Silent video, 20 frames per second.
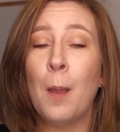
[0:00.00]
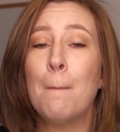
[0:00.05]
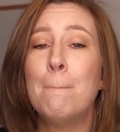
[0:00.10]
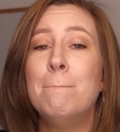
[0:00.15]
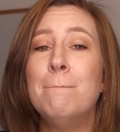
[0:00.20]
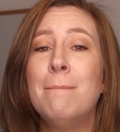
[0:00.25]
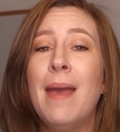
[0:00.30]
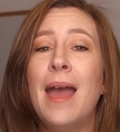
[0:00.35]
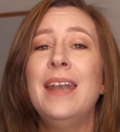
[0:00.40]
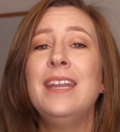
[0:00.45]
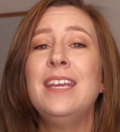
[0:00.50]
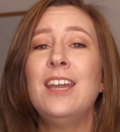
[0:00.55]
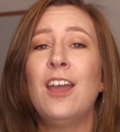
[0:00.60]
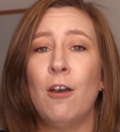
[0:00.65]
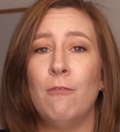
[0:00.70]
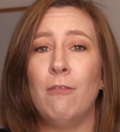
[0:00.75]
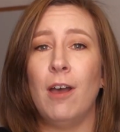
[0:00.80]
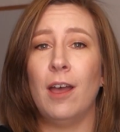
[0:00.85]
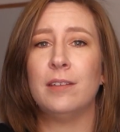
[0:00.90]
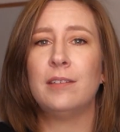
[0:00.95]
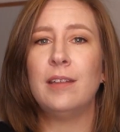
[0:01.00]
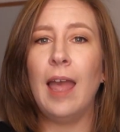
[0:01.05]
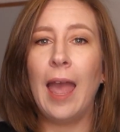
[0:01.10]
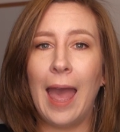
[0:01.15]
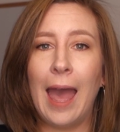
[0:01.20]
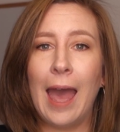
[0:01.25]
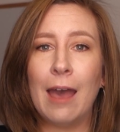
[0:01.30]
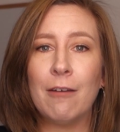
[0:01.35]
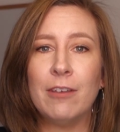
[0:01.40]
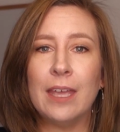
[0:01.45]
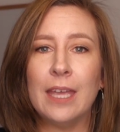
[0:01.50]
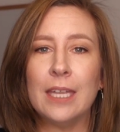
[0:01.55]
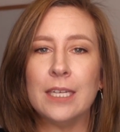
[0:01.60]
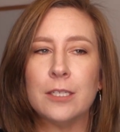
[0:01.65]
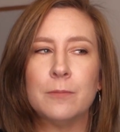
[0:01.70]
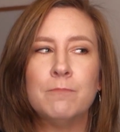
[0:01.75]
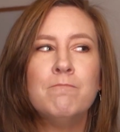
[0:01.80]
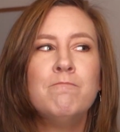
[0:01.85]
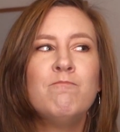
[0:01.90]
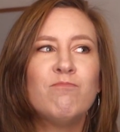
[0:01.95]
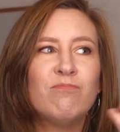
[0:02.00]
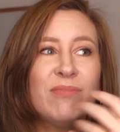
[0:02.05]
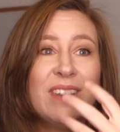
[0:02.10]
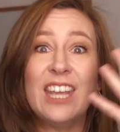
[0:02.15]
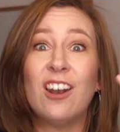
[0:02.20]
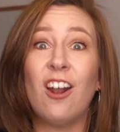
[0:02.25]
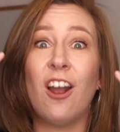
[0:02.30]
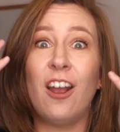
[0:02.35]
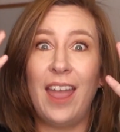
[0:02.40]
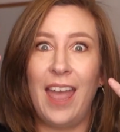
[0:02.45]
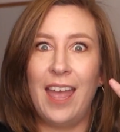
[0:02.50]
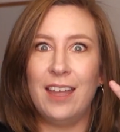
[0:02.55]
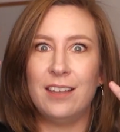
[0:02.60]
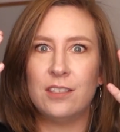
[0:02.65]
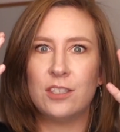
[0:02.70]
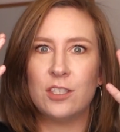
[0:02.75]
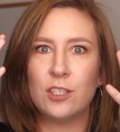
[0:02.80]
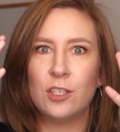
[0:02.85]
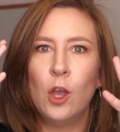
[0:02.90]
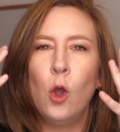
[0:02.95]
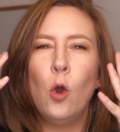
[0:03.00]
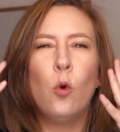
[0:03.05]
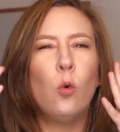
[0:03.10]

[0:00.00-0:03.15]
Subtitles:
Many of us have it in our heads.